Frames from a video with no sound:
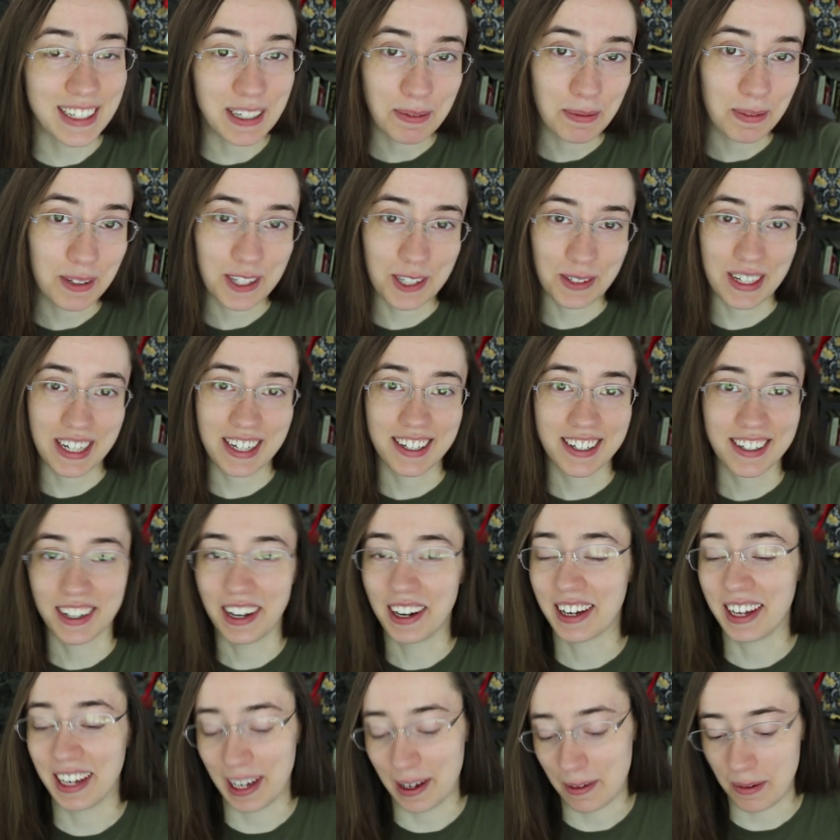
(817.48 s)
in between
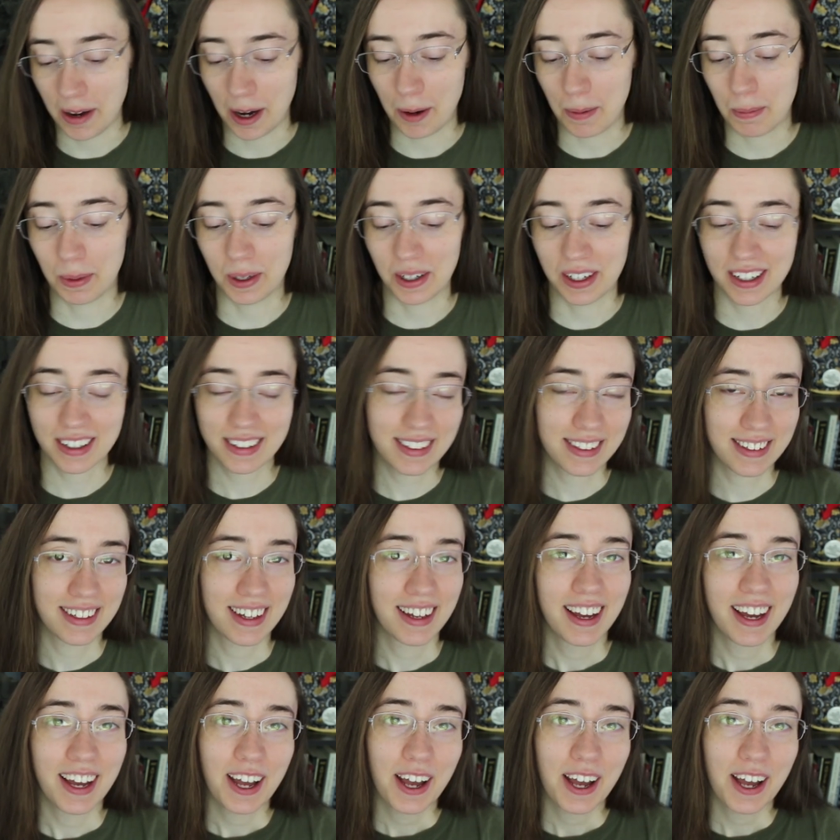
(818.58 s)
talking about books.